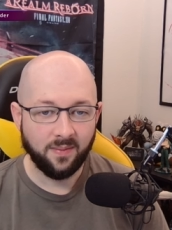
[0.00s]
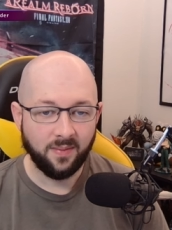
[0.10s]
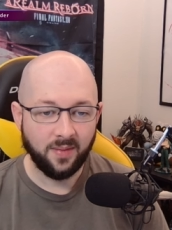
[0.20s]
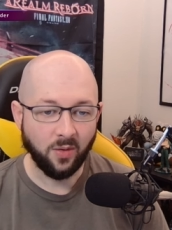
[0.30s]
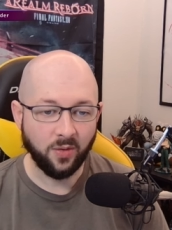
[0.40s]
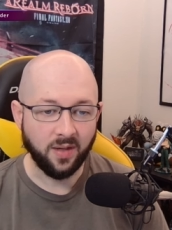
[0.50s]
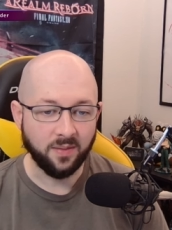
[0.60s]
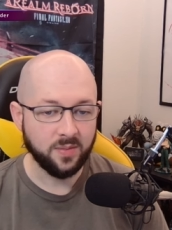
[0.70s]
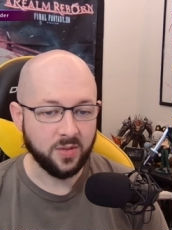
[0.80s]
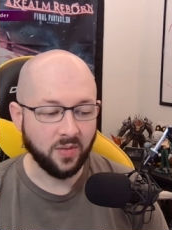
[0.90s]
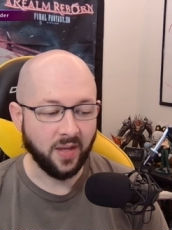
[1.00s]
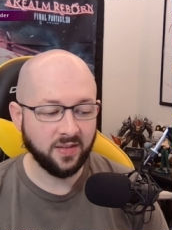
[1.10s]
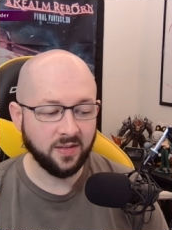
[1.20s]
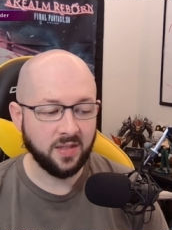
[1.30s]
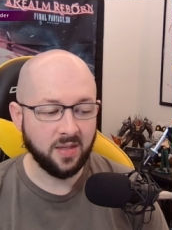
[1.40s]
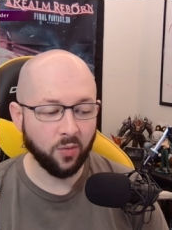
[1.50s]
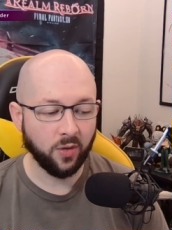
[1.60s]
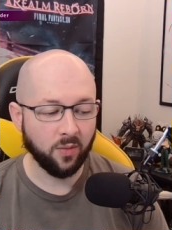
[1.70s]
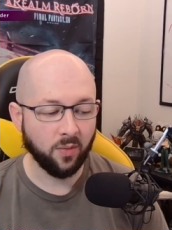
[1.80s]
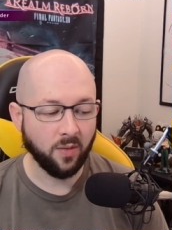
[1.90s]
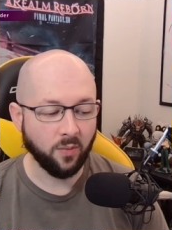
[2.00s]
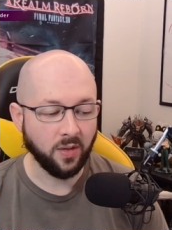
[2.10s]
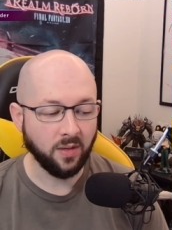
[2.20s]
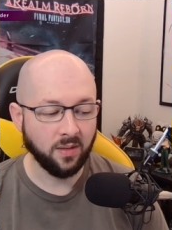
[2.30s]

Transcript: Okay, so that's the team we're going to run with.